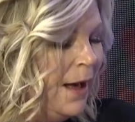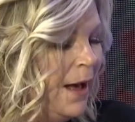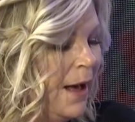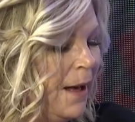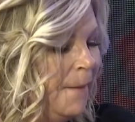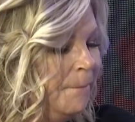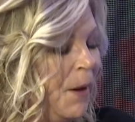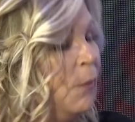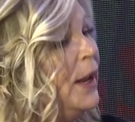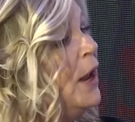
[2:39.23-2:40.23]

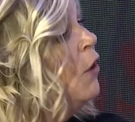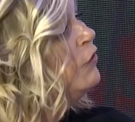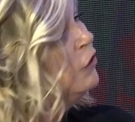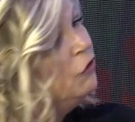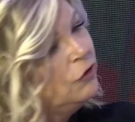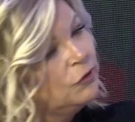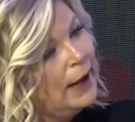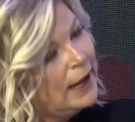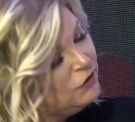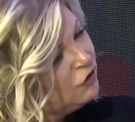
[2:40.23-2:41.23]
But we also do
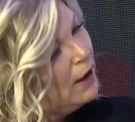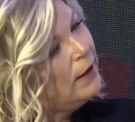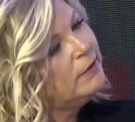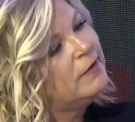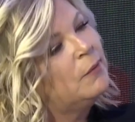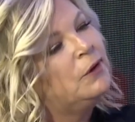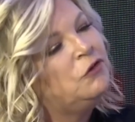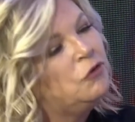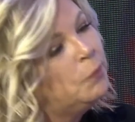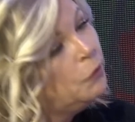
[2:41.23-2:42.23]
headshots and we
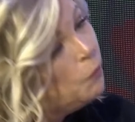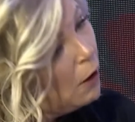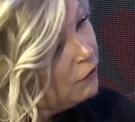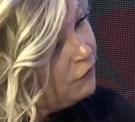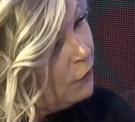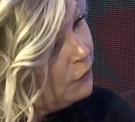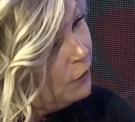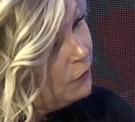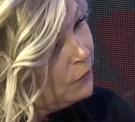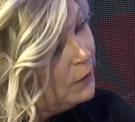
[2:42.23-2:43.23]
do boudoir photo,